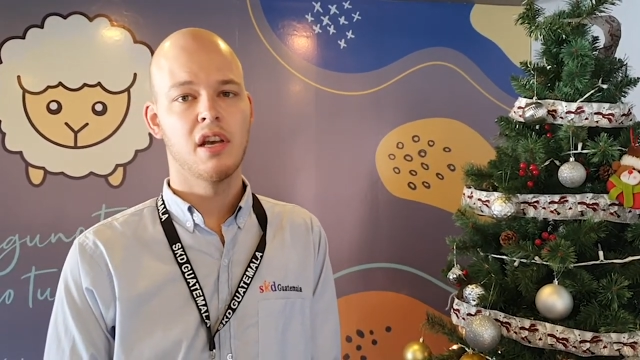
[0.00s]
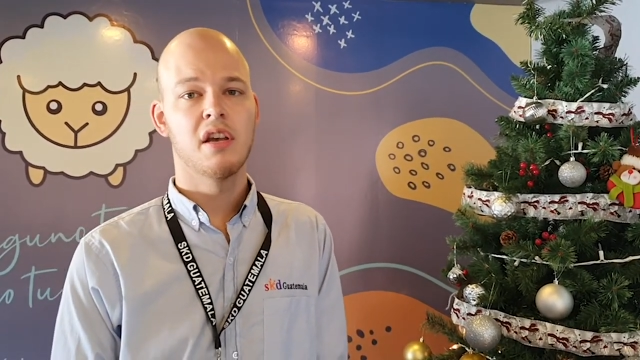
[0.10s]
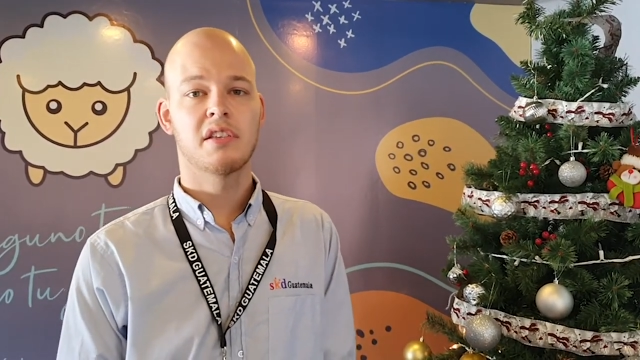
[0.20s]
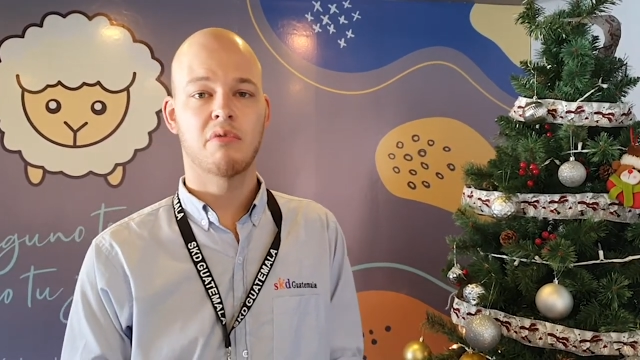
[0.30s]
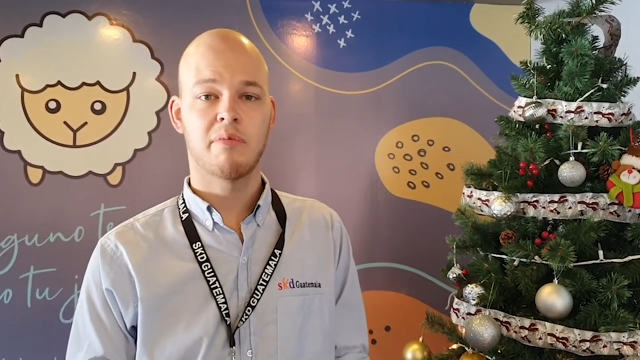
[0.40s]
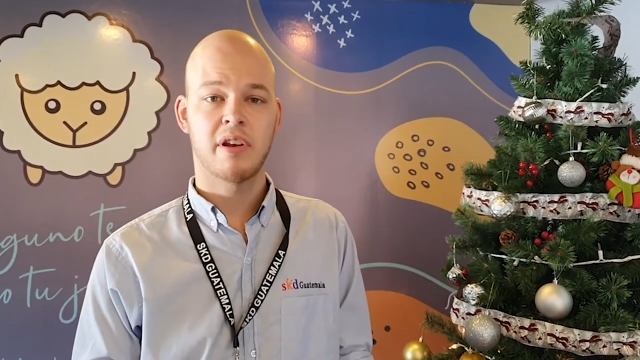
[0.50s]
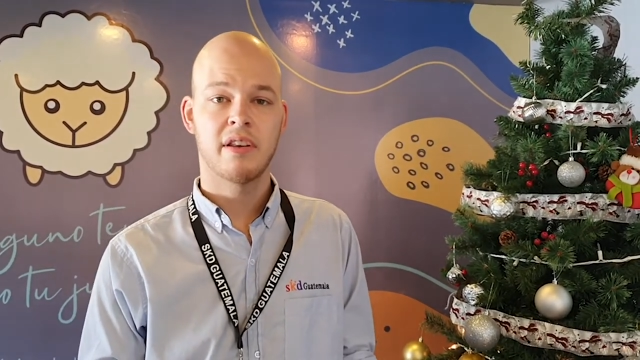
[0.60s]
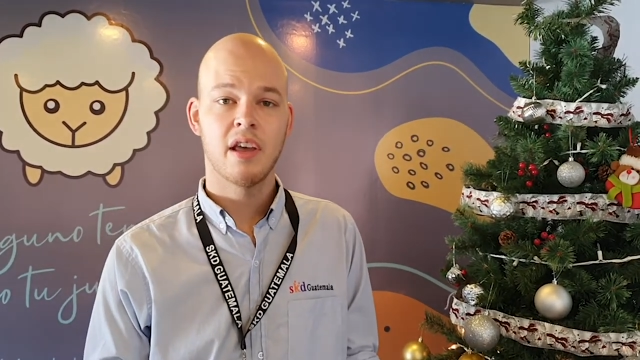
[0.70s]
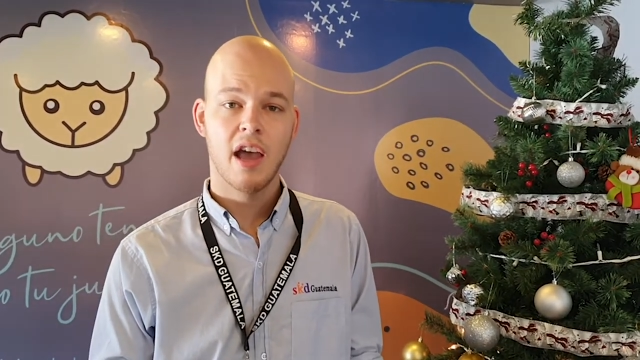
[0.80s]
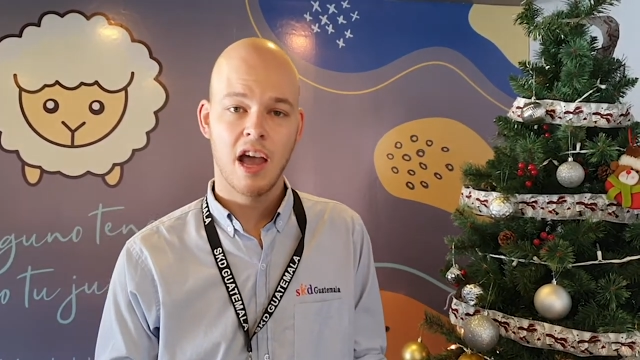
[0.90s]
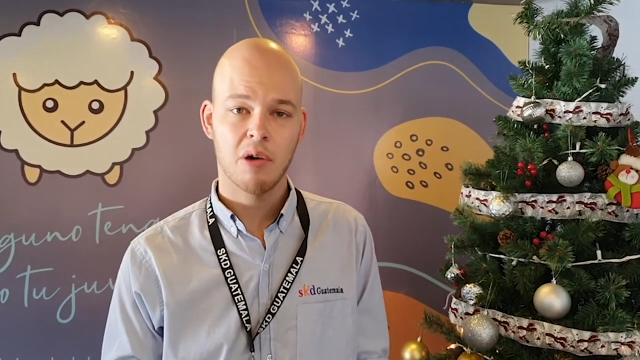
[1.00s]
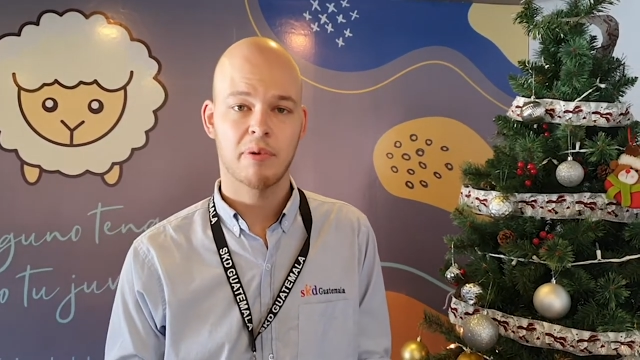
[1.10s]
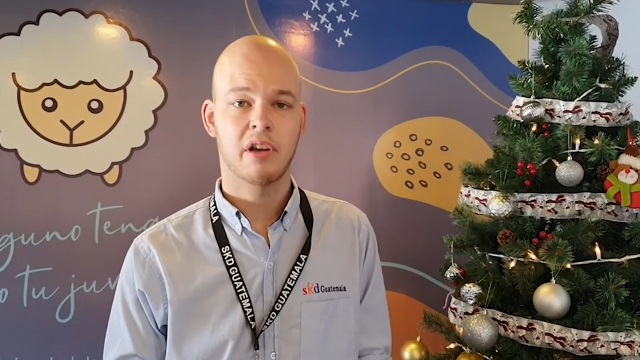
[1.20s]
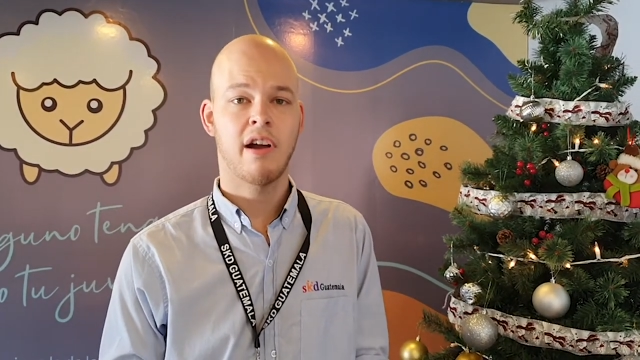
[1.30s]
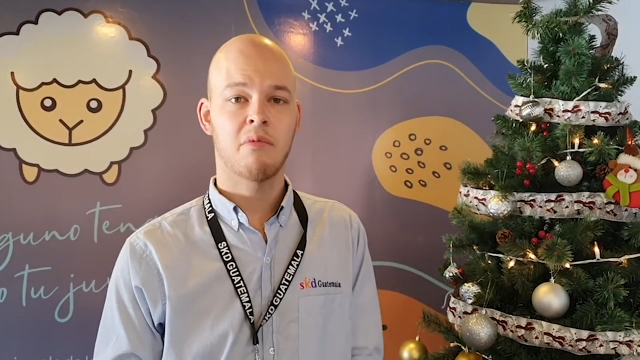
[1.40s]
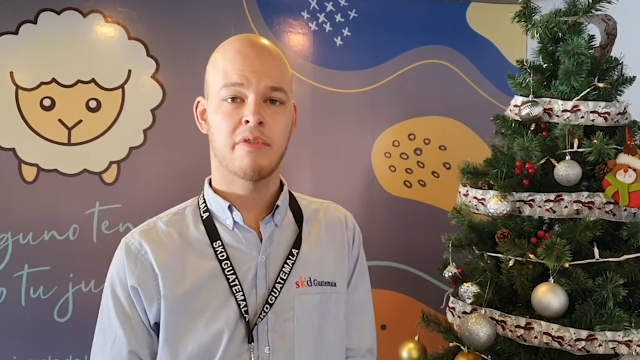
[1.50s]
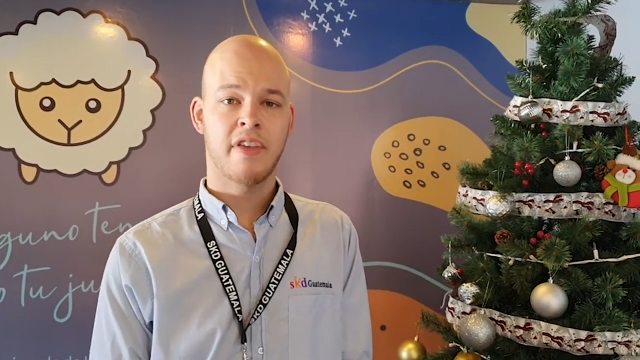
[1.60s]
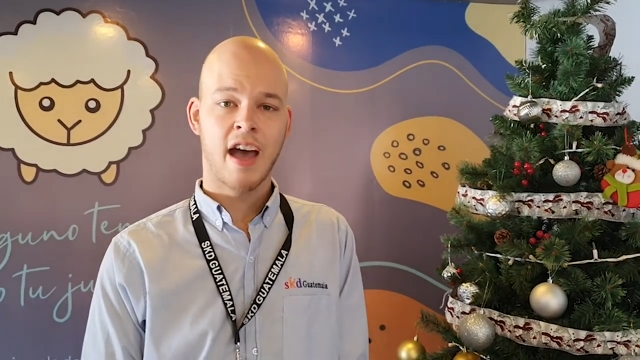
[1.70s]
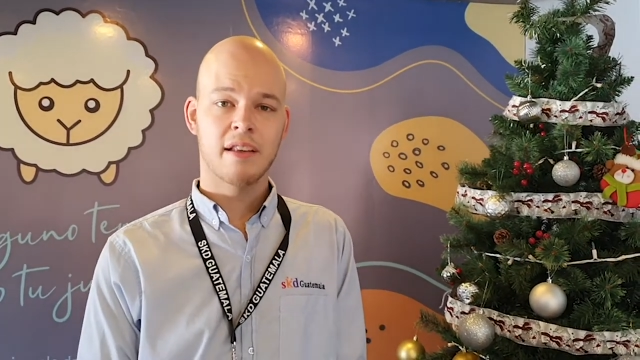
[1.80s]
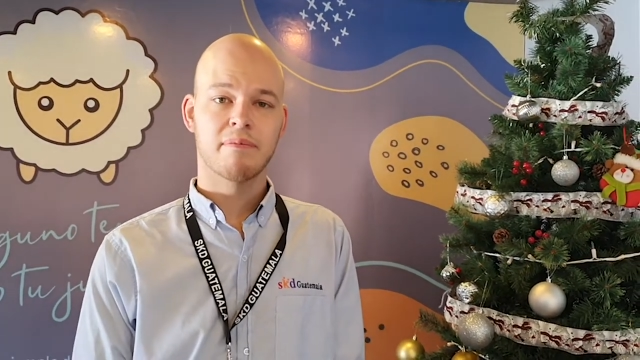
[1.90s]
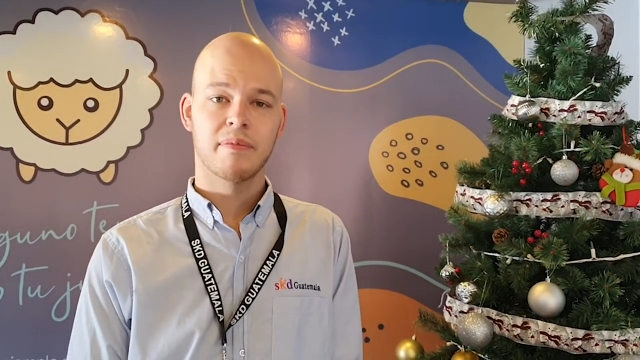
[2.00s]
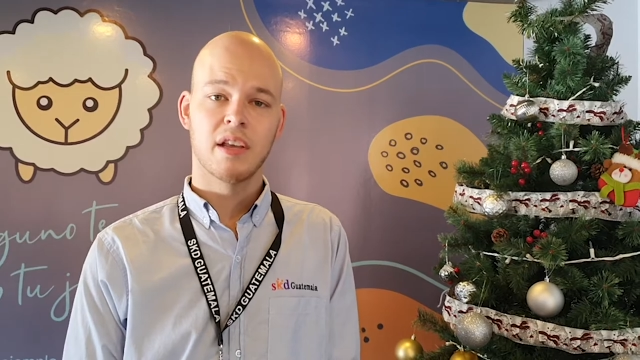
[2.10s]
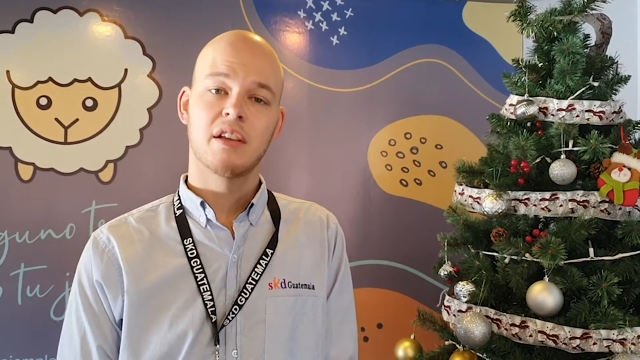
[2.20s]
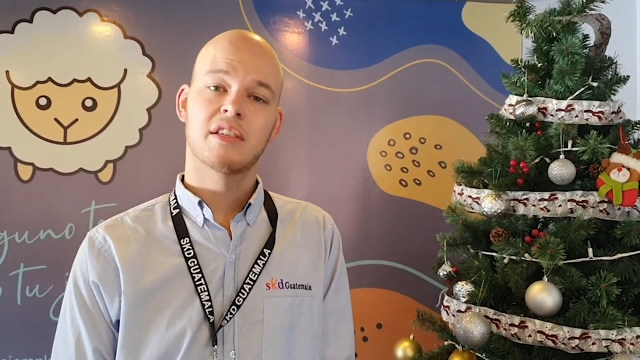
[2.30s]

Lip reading: So we've been helping her out with that.